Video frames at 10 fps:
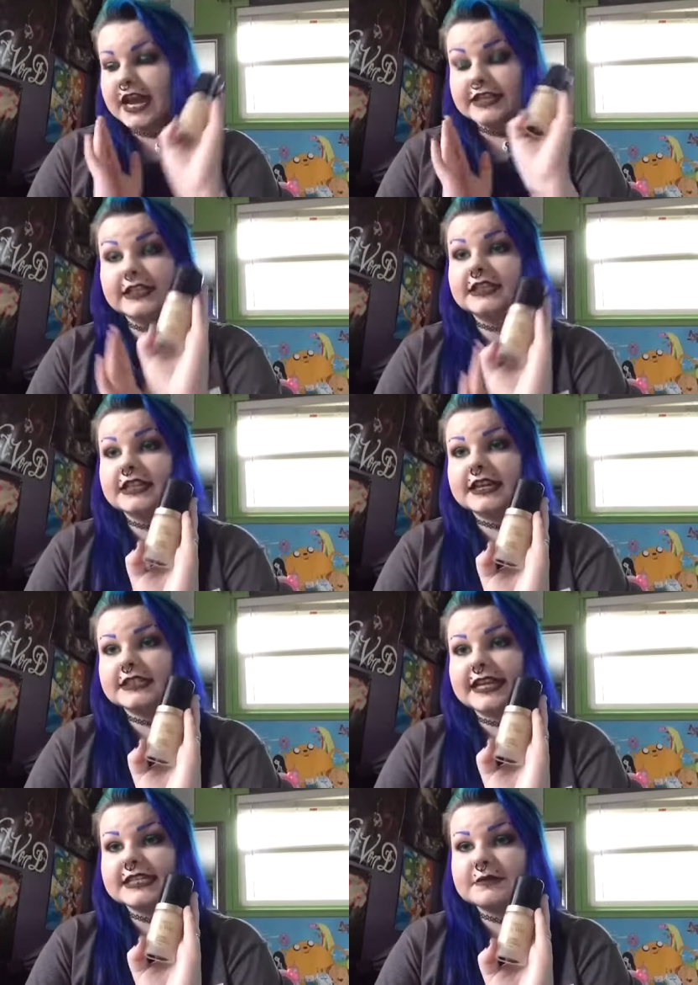I didn't think I'd
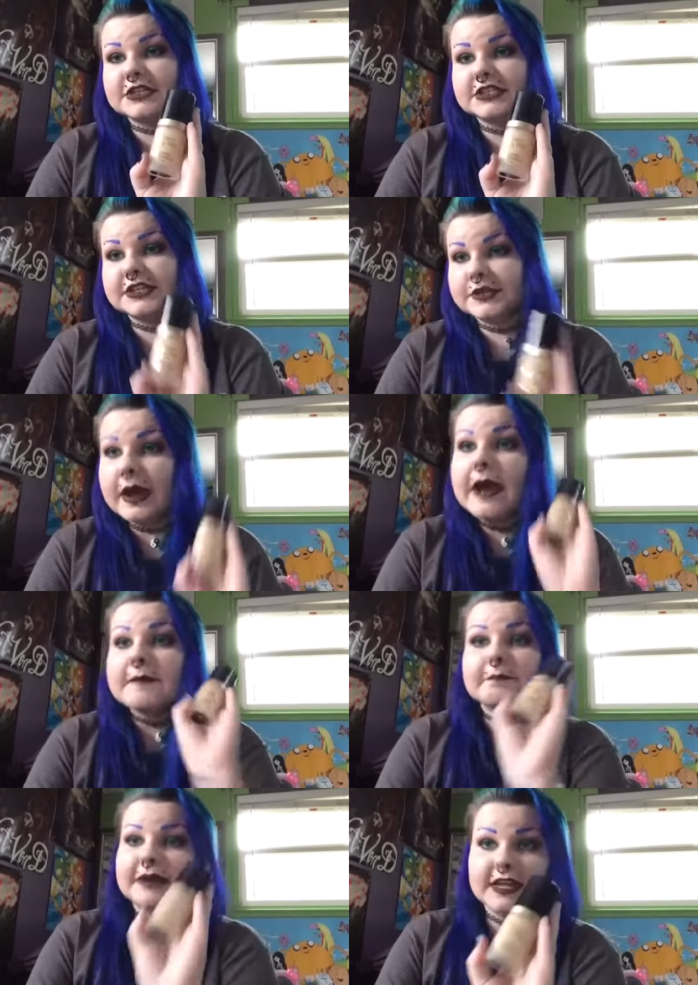like it as much as I do,
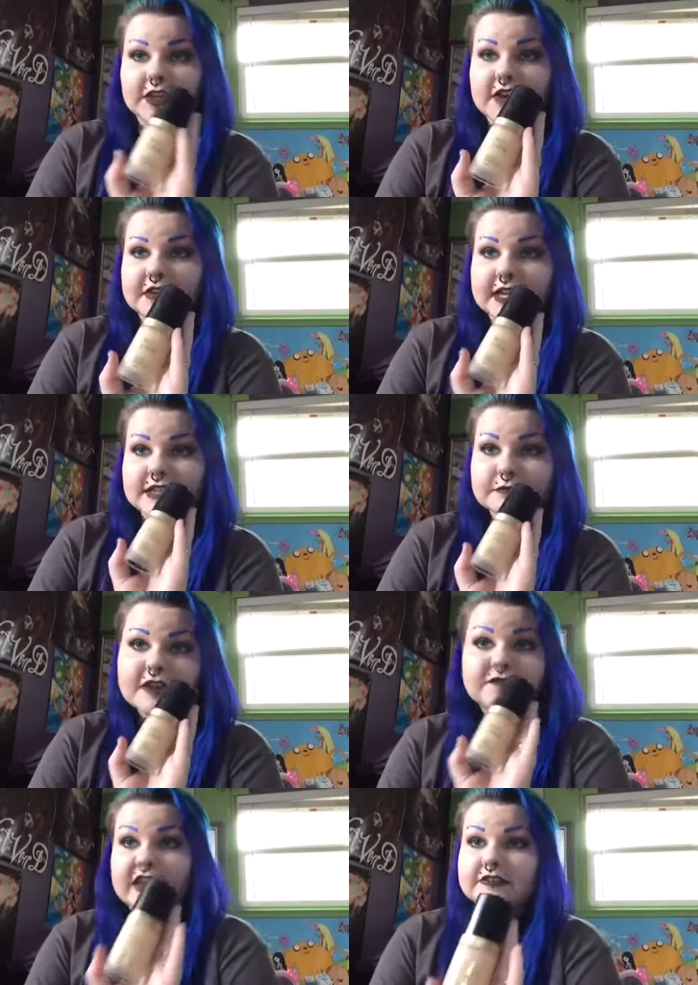but I love it. It's my
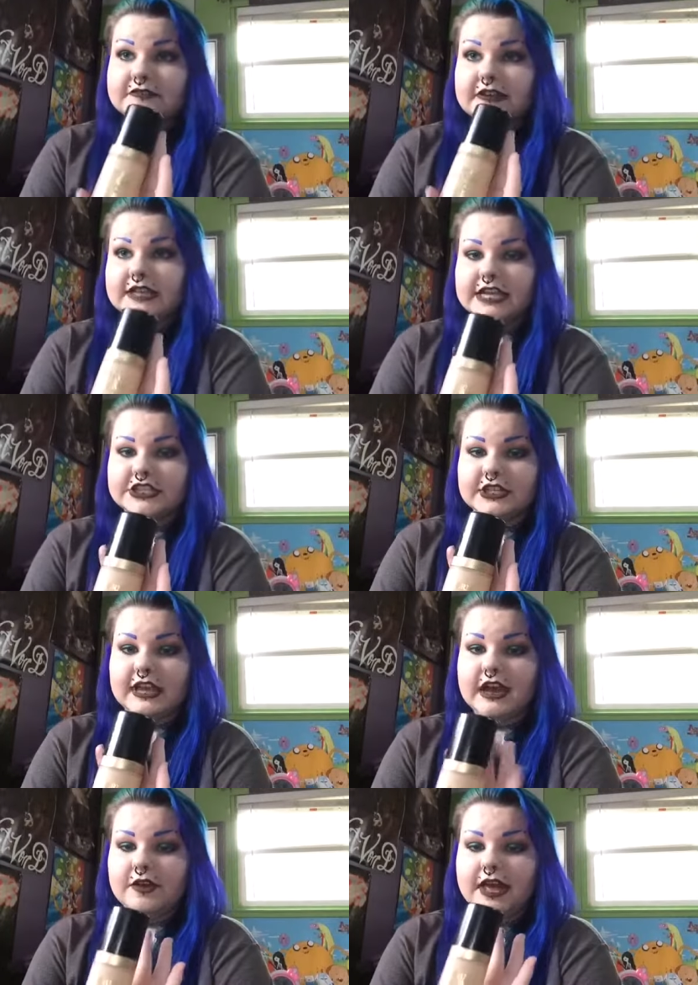favorite foundation
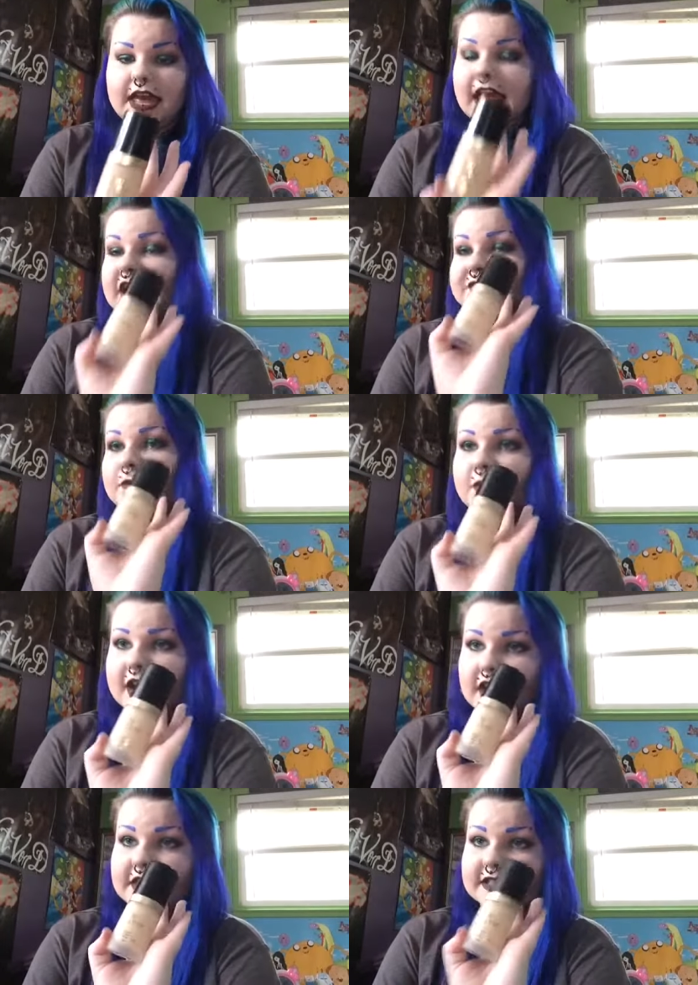now, and if I run
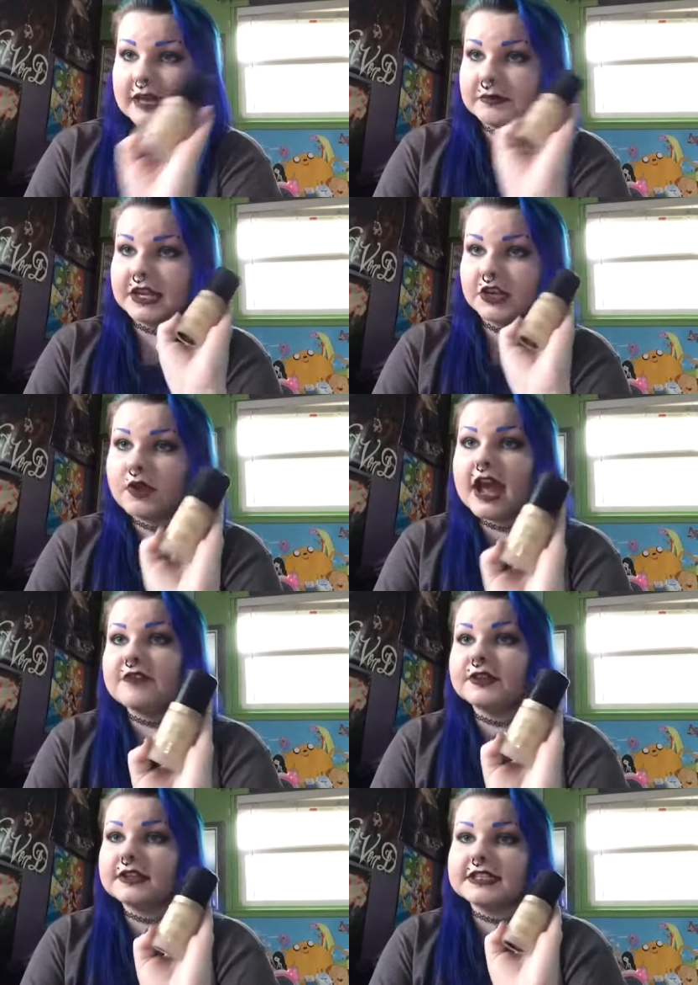out of this, I'm gonna cry
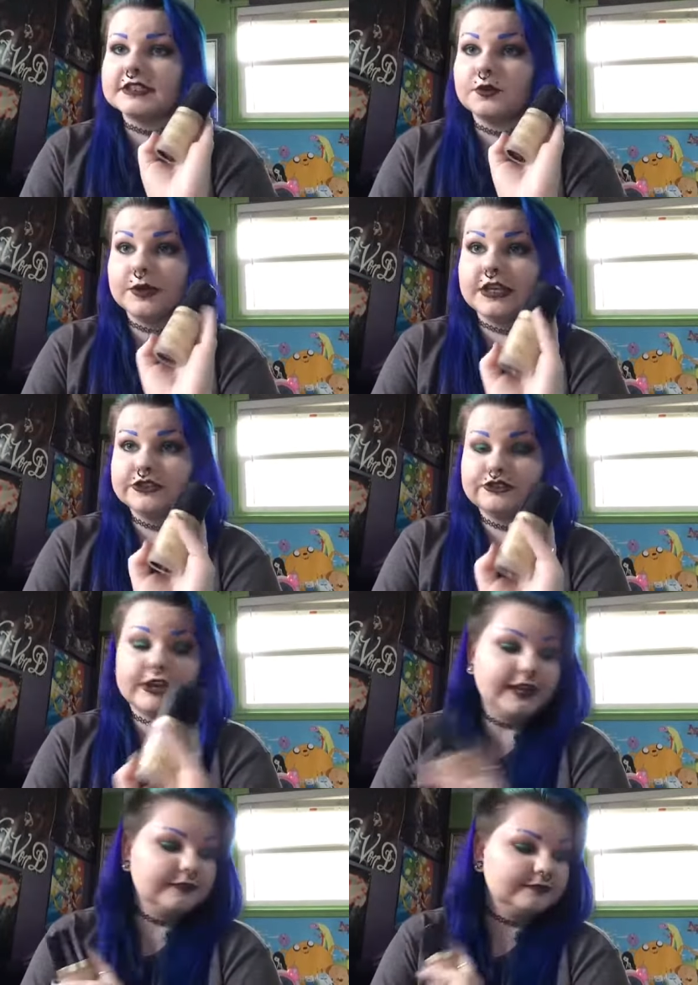for at least a week
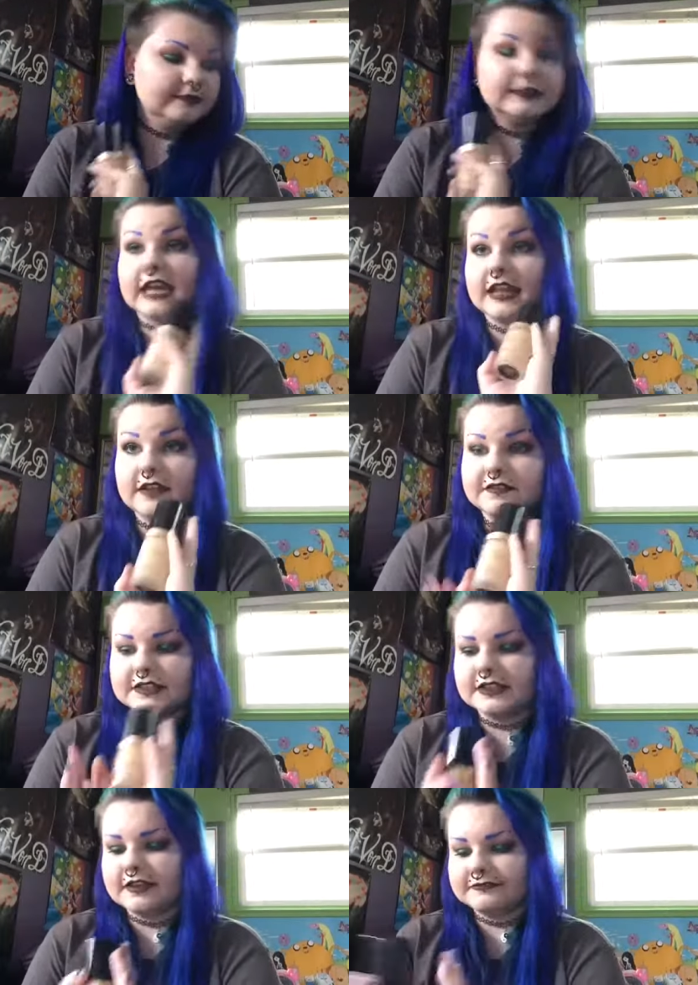straight. I love this
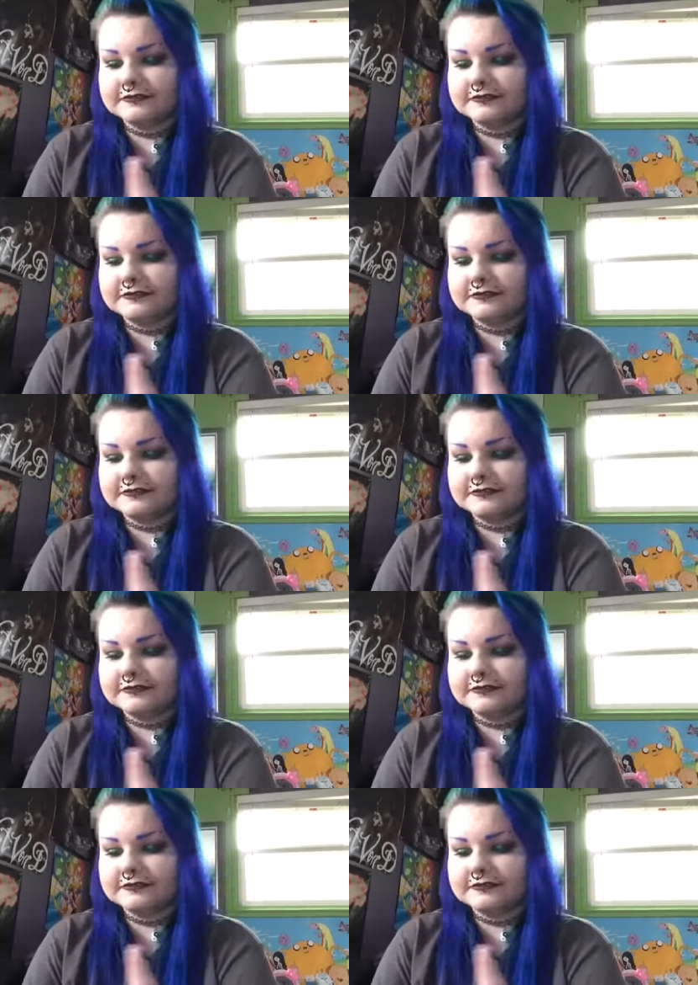stuff.